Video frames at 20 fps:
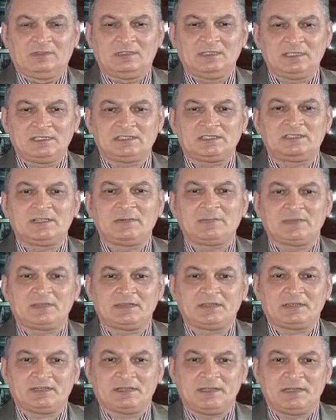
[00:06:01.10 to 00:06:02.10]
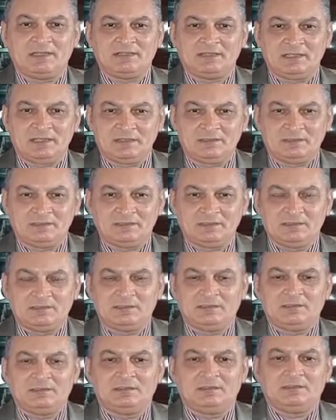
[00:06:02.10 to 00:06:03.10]
Read something and then
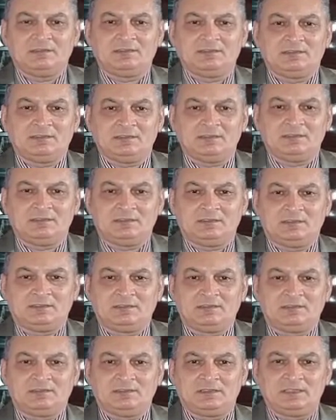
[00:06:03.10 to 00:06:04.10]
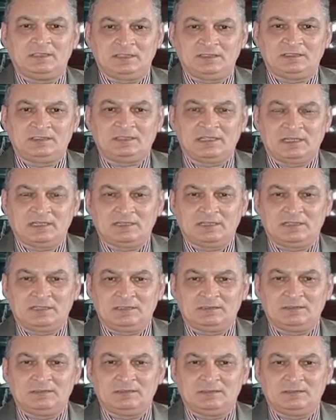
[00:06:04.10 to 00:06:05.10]
read it
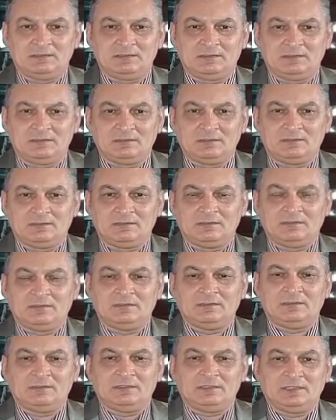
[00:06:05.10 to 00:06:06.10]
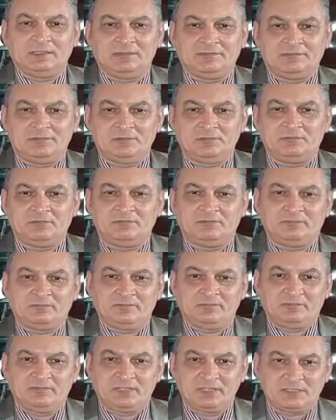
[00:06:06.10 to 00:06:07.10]
again a few
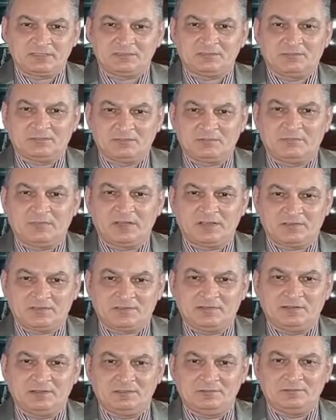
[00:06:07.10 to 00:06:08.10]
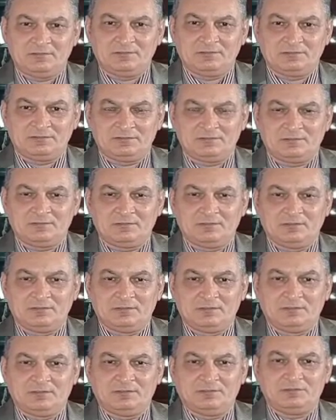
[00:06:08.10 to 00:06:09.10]
weeks or months later.
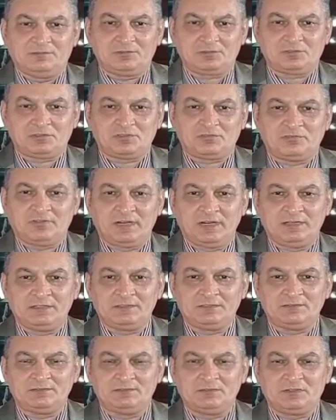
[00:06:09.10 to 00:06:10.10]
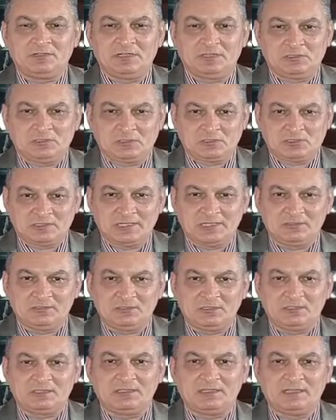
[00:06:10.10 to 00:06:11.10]
You should find your
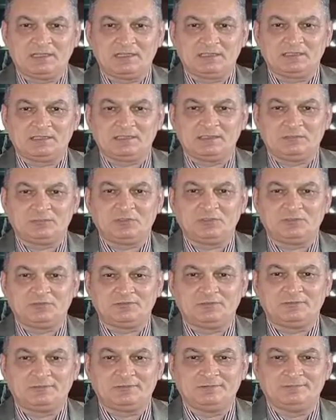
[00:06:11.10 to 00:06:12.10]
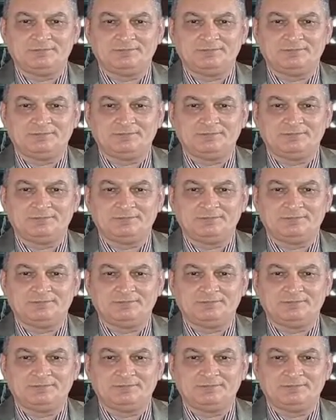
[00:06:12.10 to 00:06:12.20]
understanding has improved.